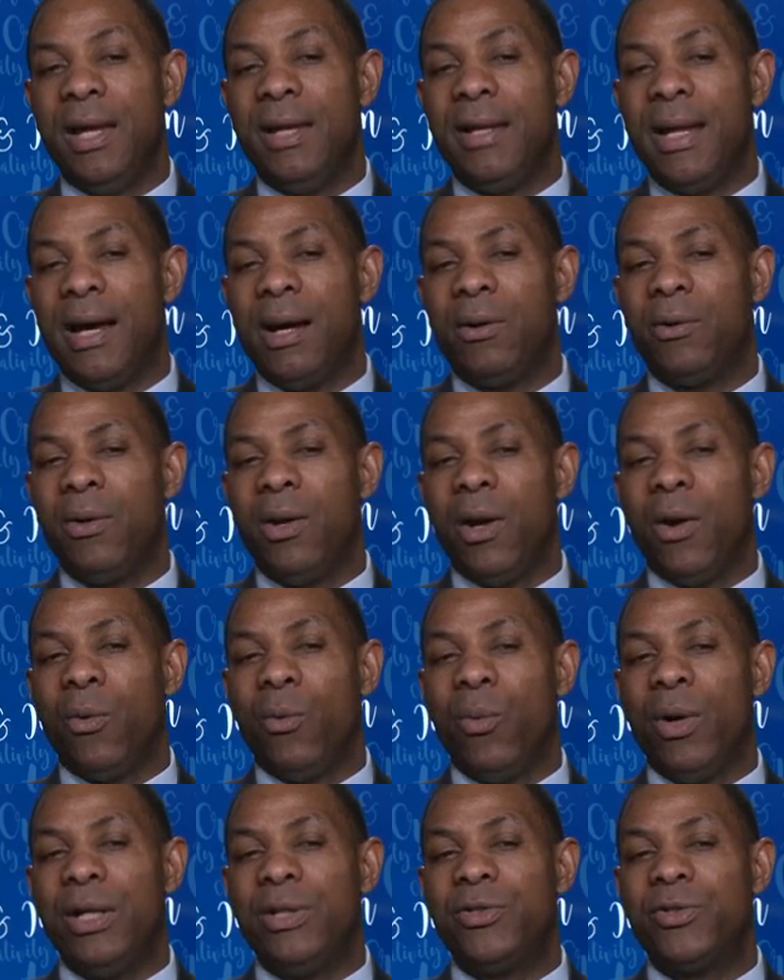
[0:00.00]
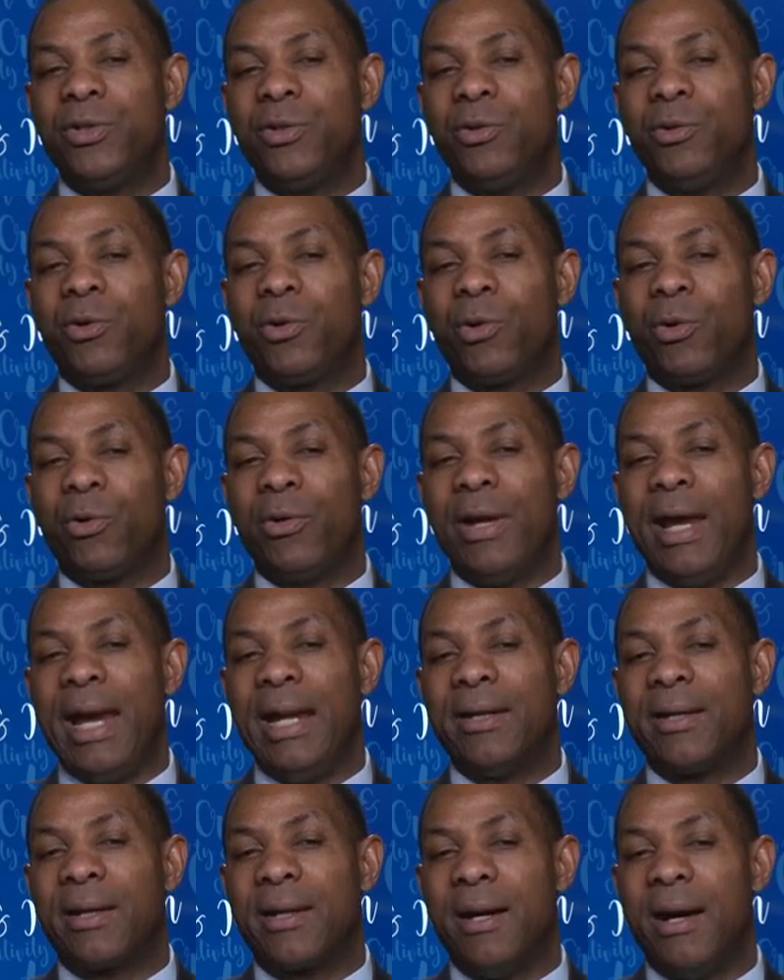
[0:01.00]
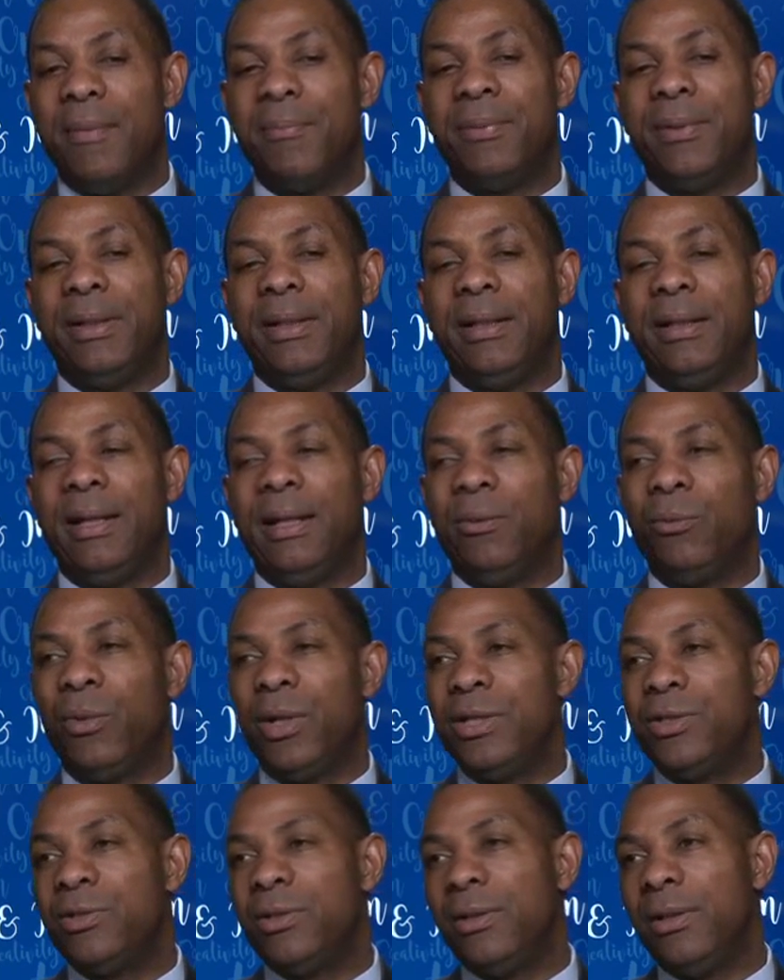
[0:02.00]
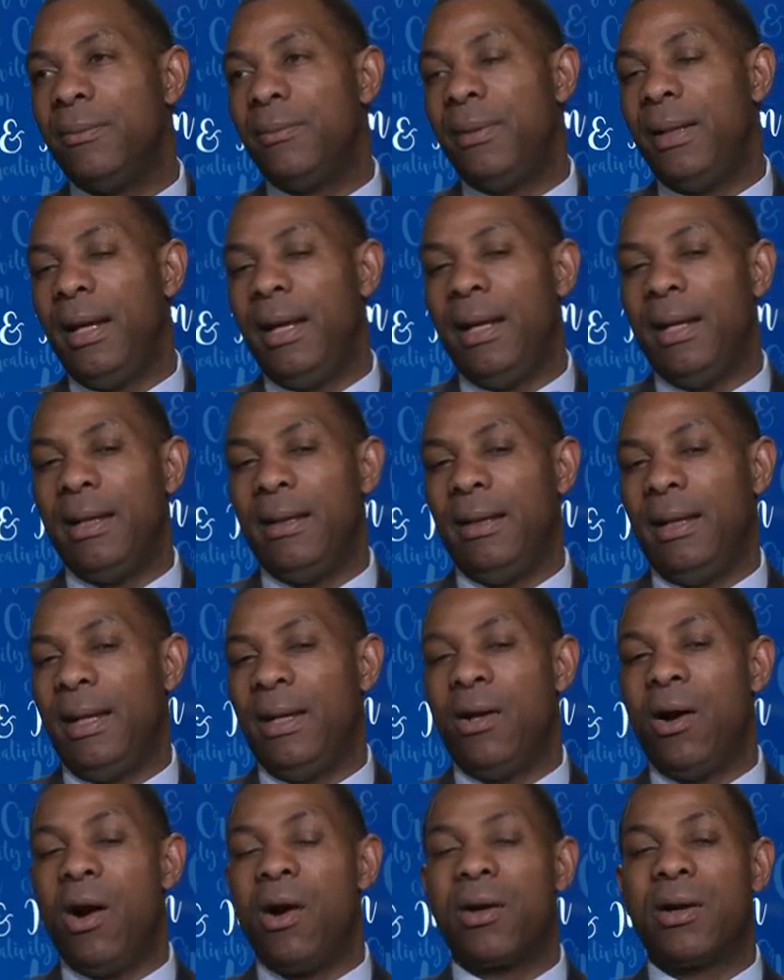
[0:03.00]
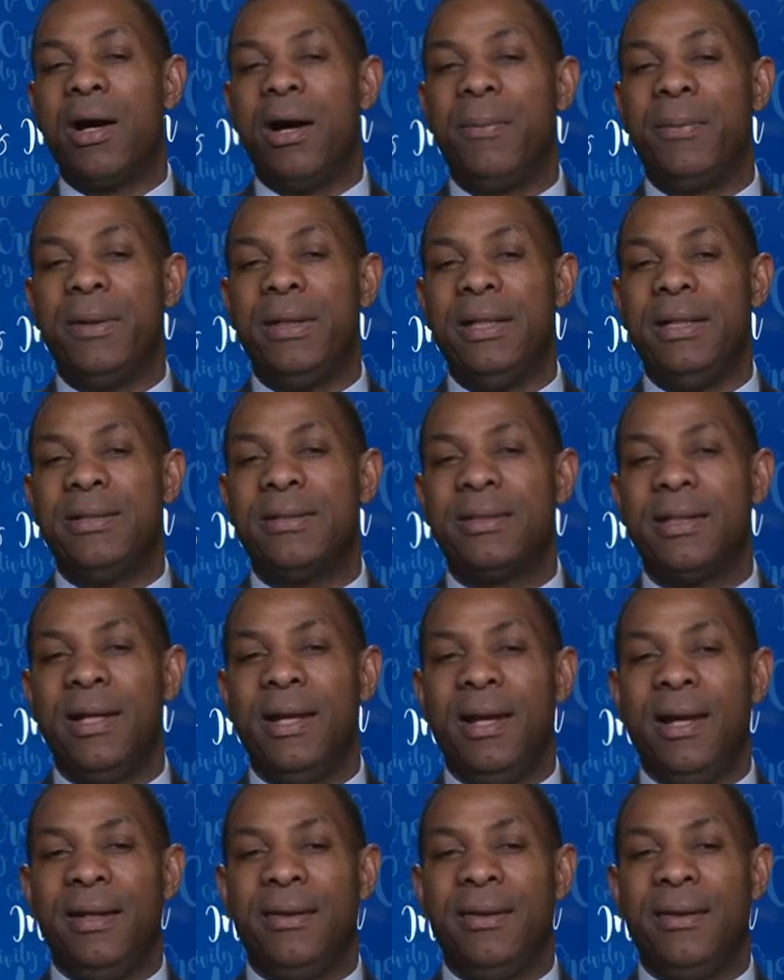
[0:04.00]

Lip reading: Now, once you create a company, and all companies